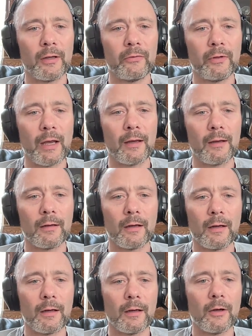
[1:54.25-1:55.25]
to get
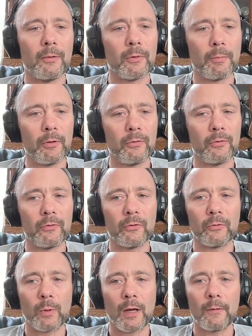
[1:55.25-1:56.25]
home computers
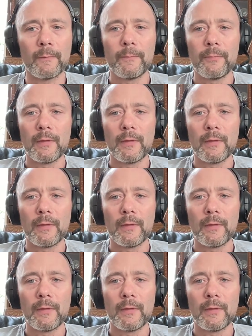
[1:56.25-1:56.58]
as well.